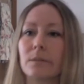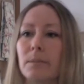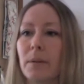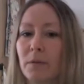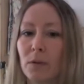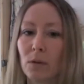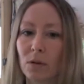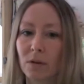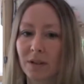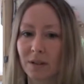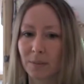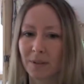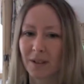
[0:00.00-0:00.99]
before
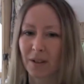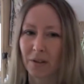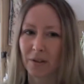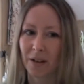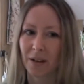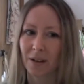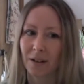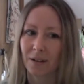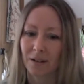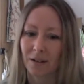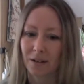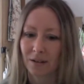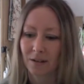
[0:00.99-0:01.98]
Christmas, I think.
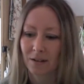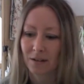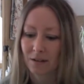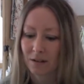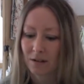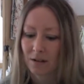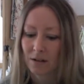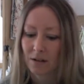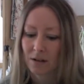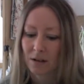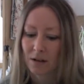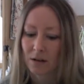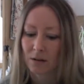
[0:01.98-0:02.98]

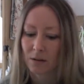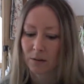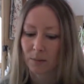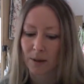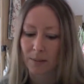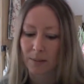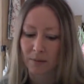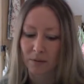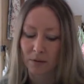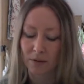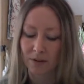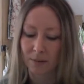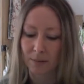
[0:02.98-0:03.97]
Oh, it was way before
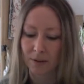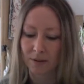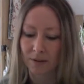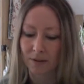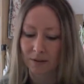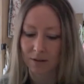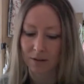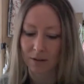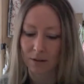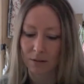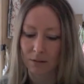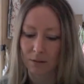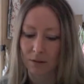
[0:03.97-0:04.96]
Christmas.
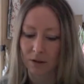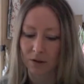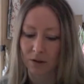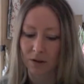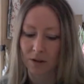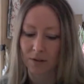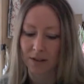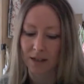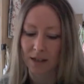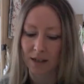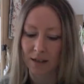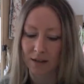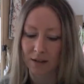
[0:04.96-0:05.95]
Oh, I should know the
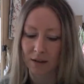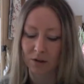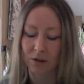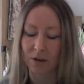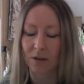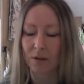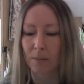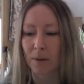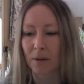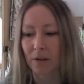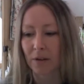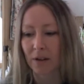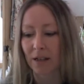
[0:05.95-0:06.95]
date. I should know the
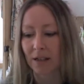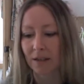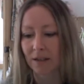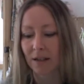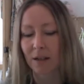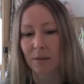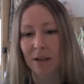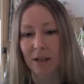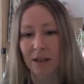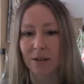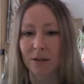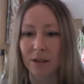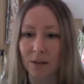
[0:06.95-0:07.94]
month at least. Anyway,
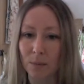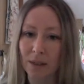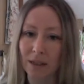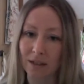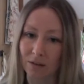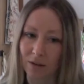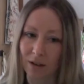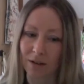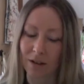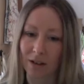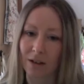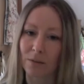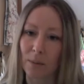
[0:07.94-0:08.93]
it's in the winter, I
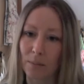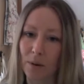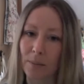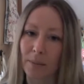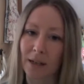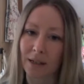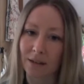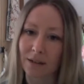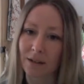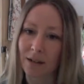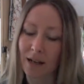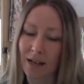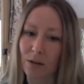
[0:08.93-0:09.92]
think. I remember it being
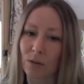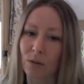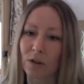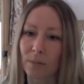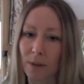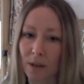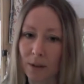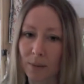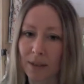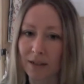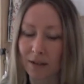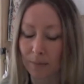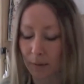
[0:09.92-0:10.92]
late autumn, early
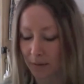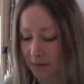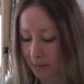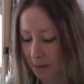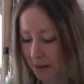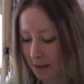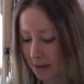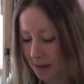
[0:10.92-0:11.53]
winter, possibly.